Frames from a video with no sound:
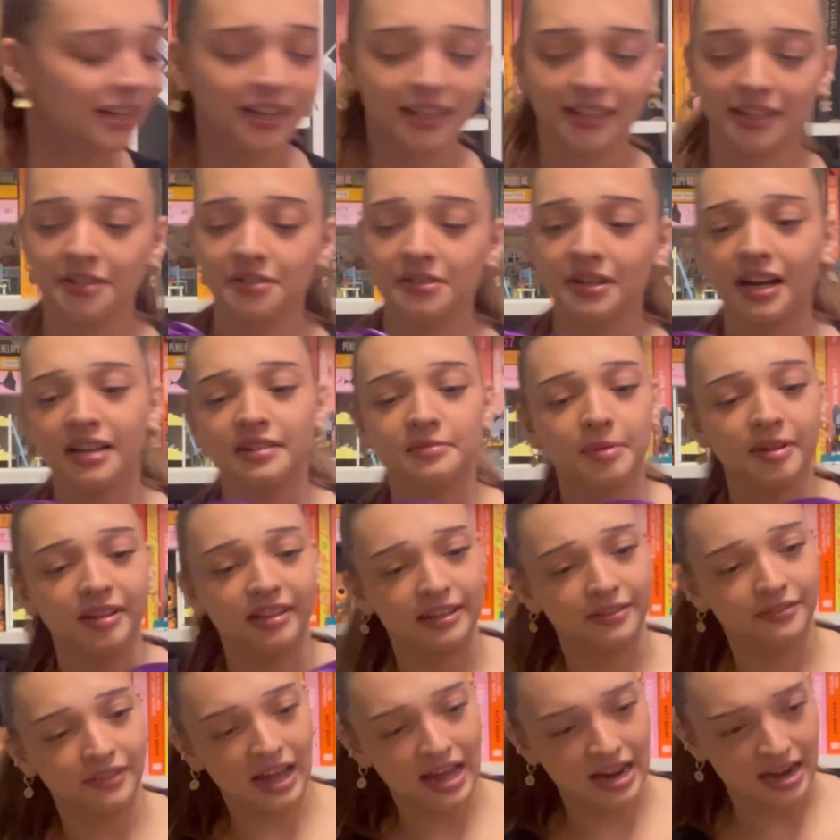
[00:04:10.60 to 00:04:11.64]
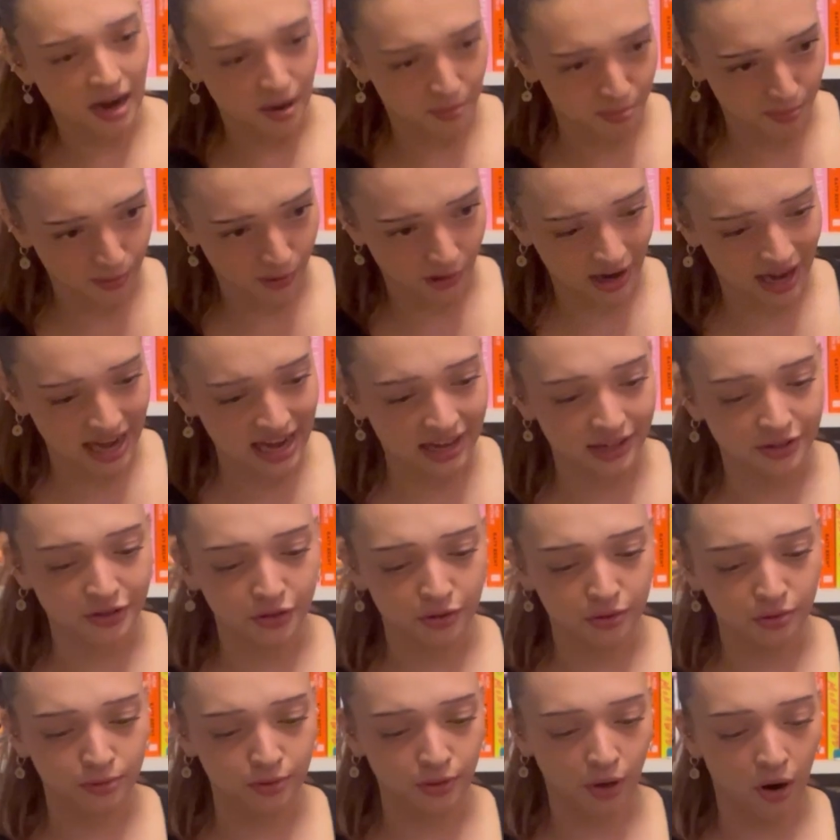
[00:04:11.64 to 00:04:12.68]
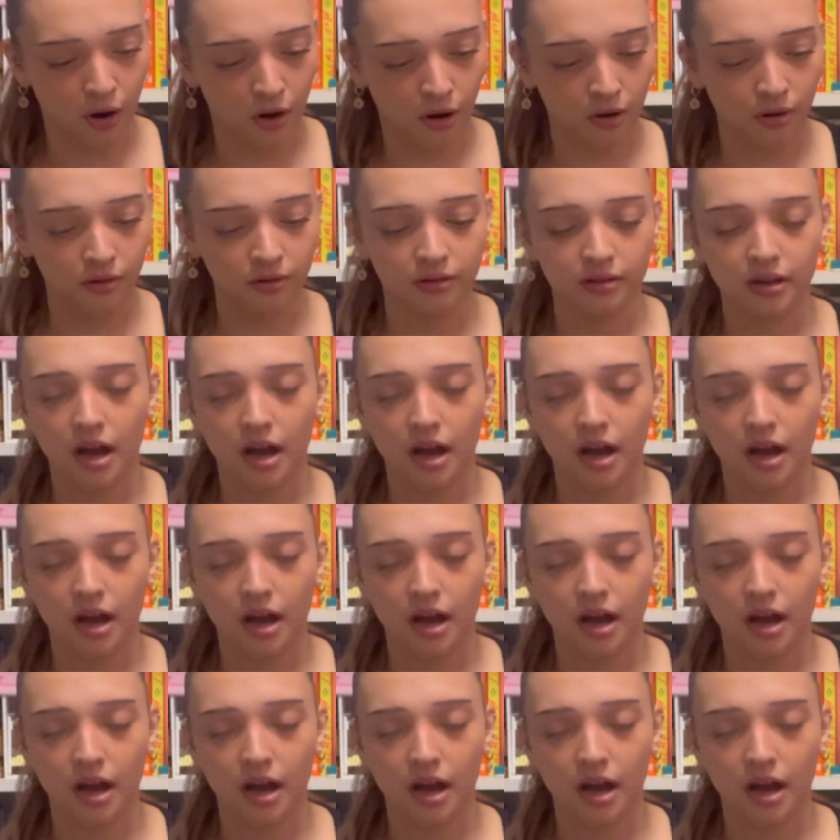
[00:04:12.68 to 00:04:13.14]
Can you guys believe that? A brand new doll